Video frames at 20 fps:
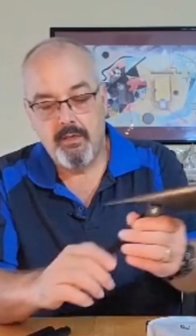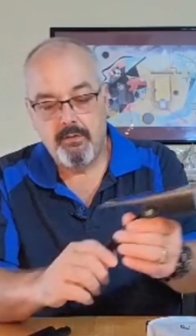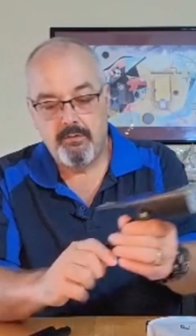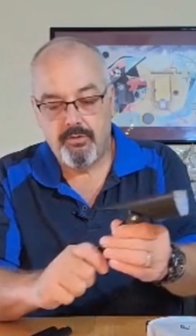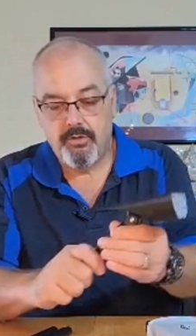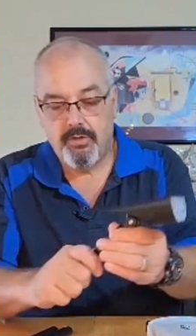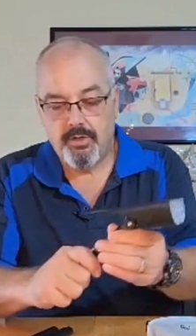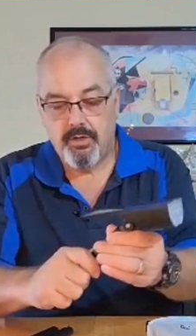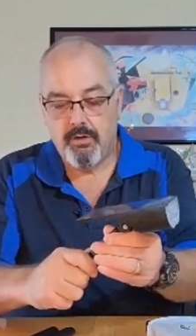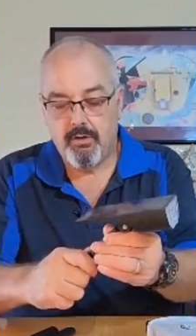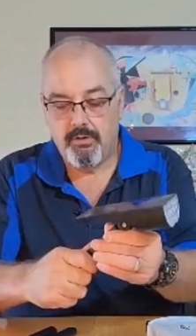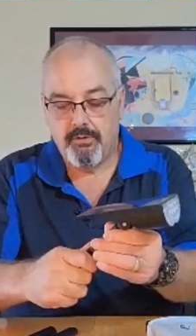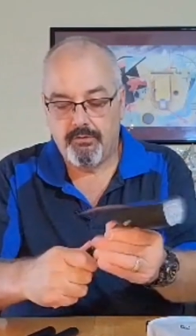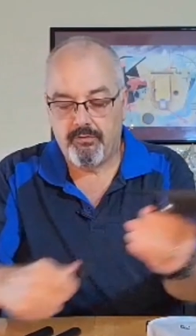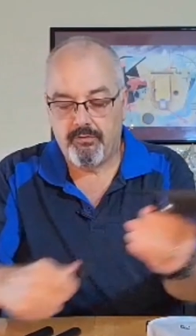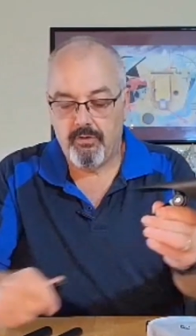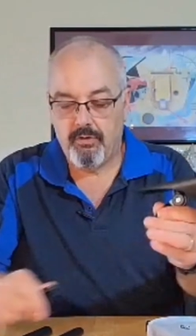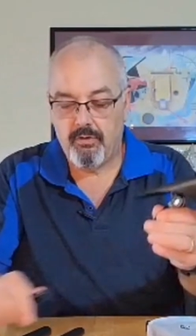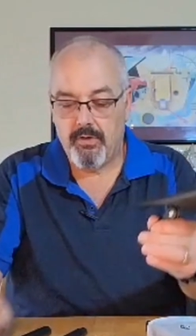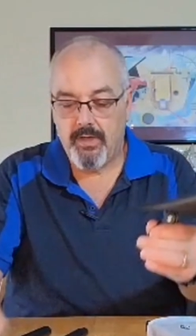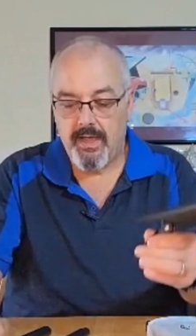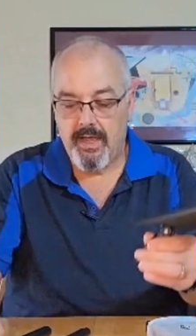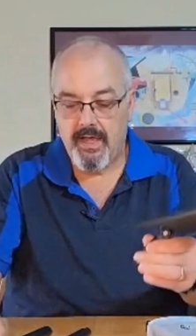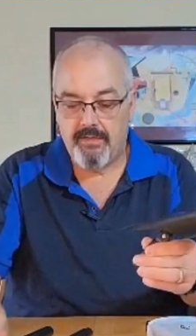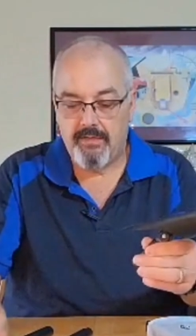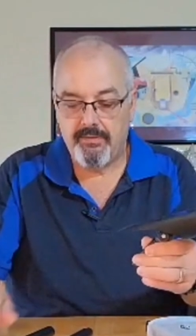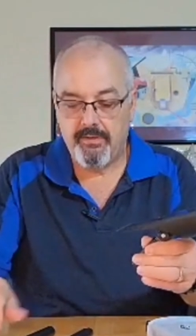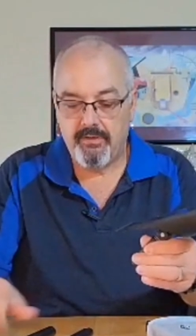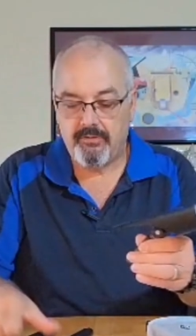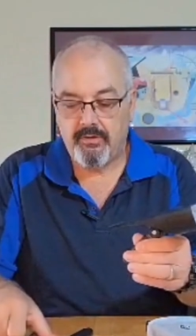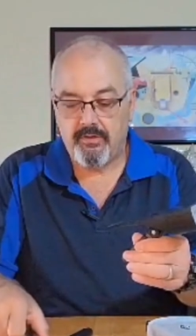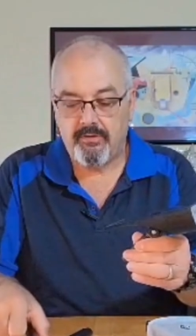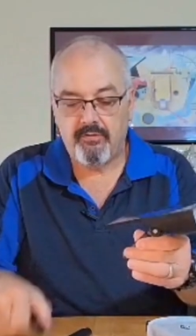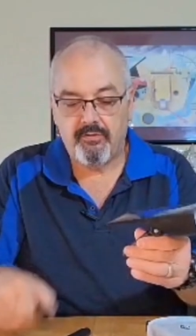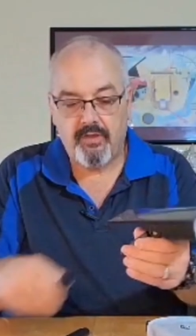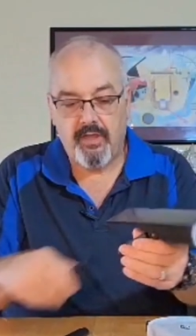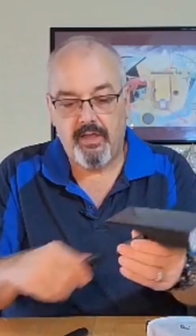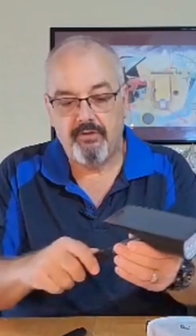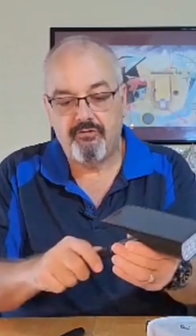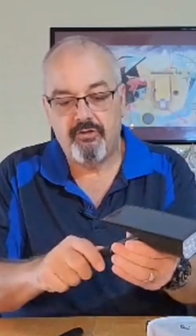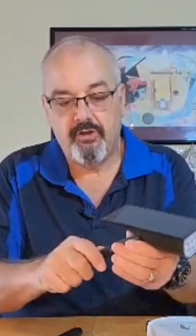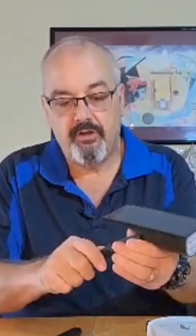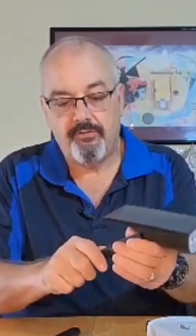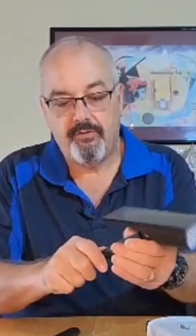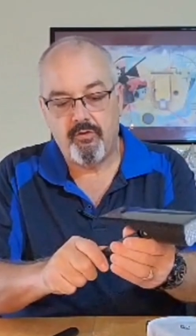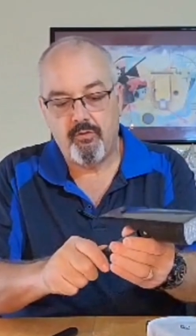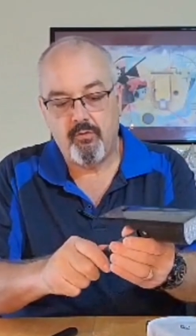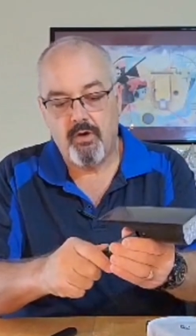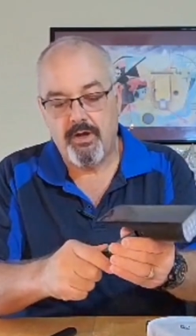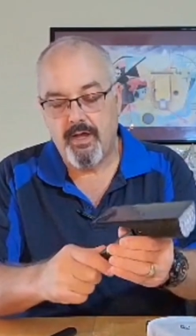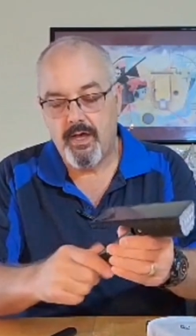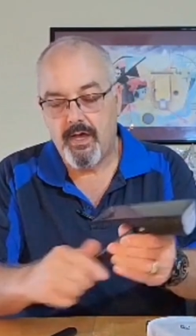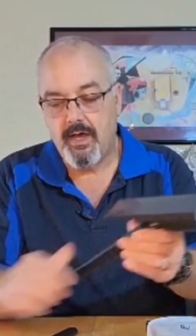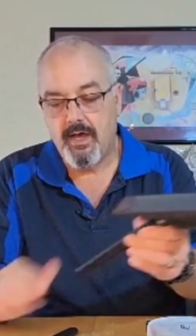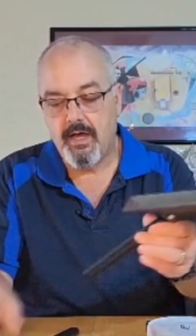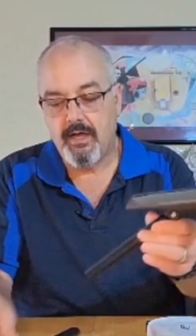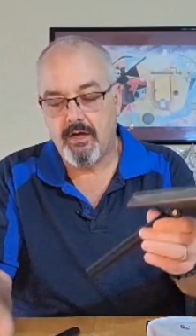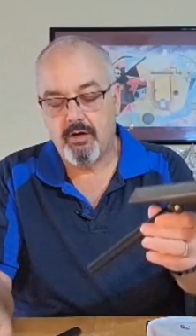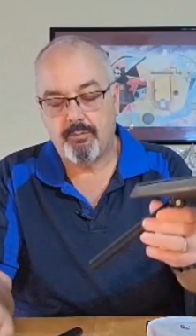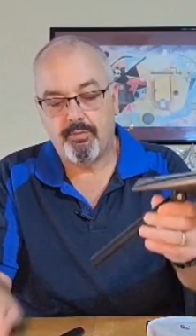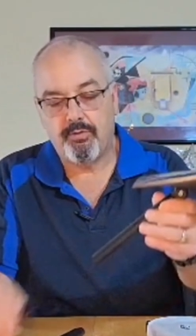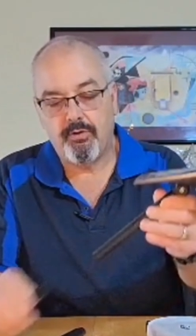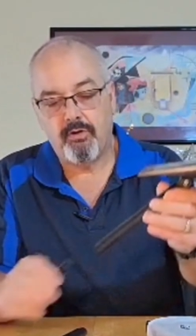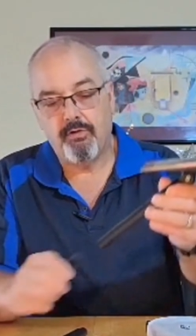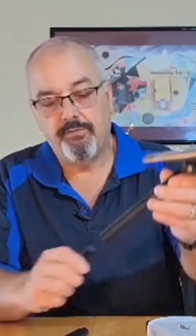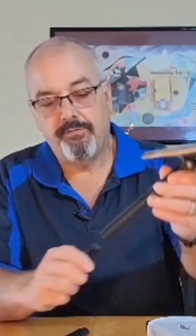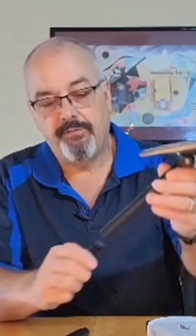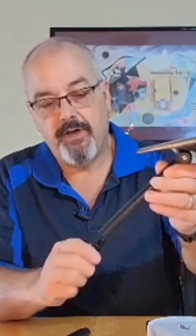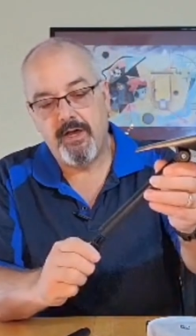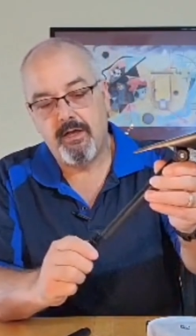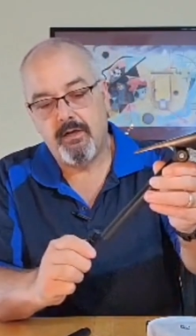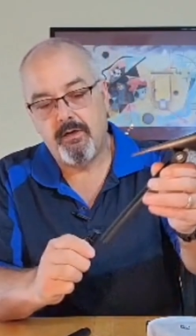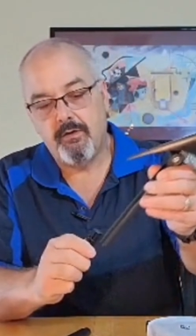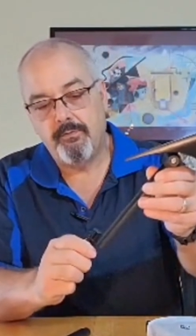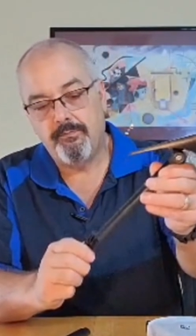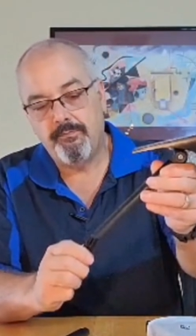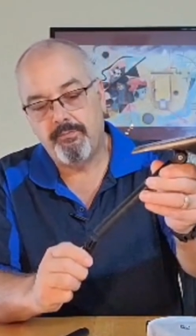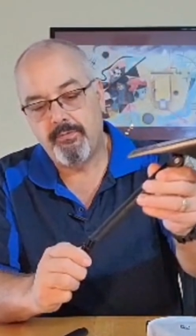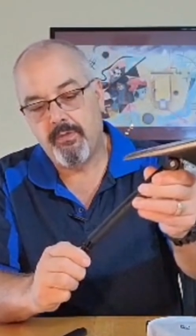You can also add this extension if you want a higher profile